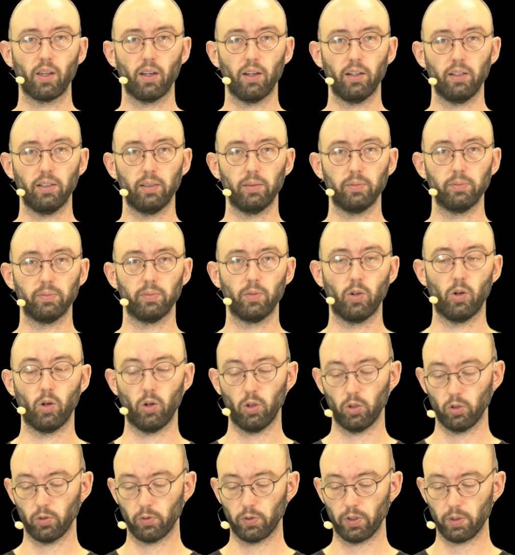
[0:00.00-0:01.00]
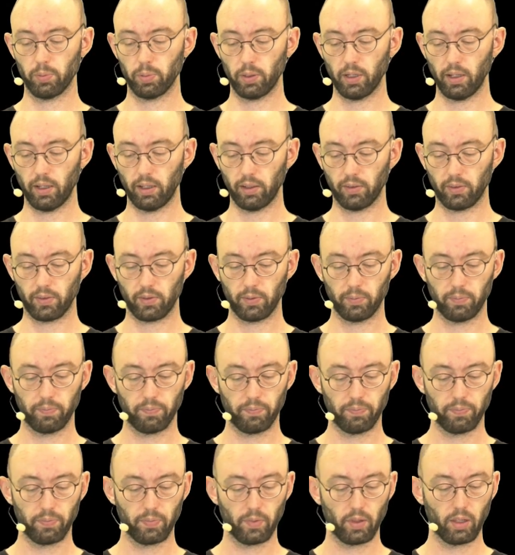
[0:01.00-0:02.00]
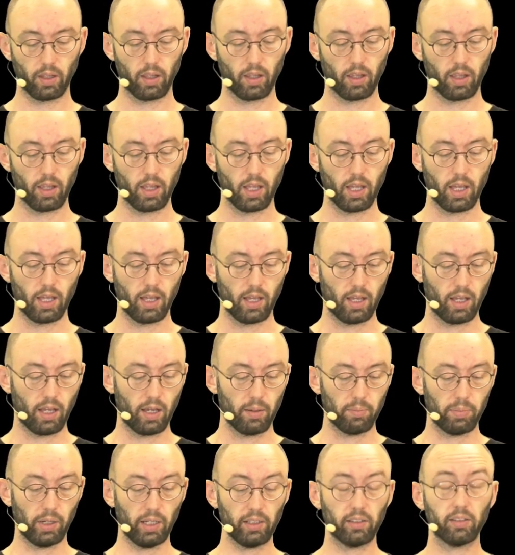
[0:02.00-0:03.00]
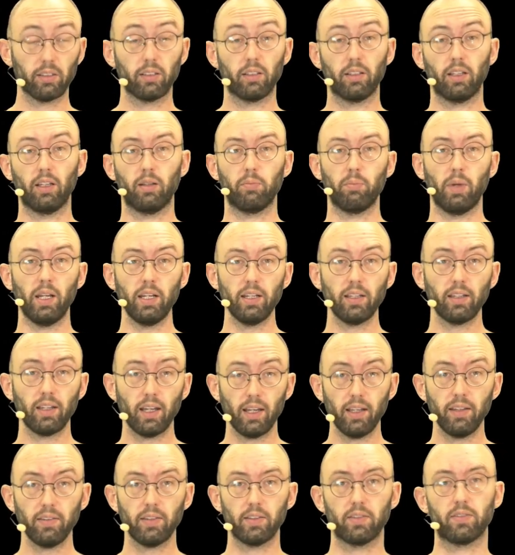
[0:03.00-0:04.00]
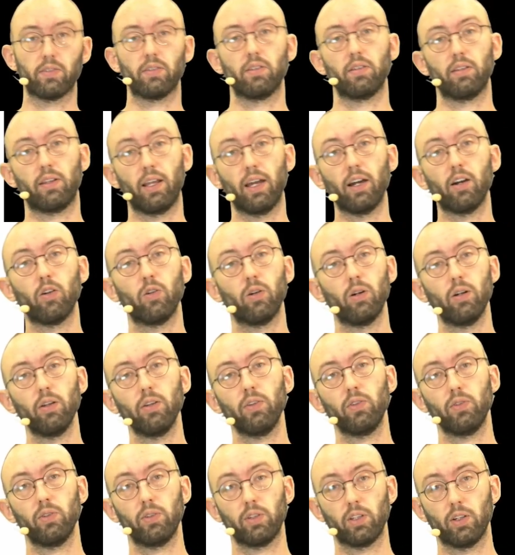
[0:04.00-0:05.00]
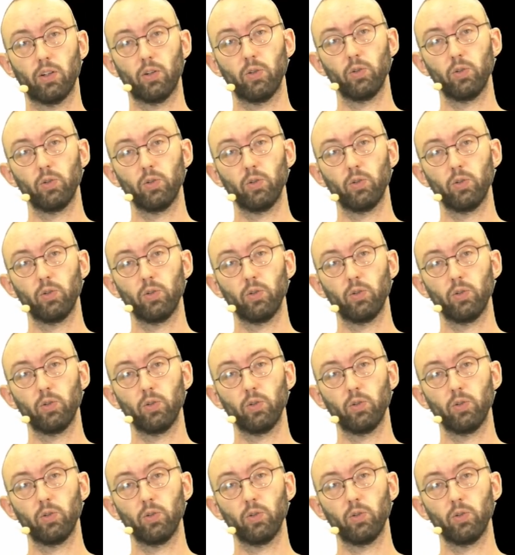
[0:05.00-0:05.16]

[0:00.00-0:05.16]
all over the place. But in many cases, they are also the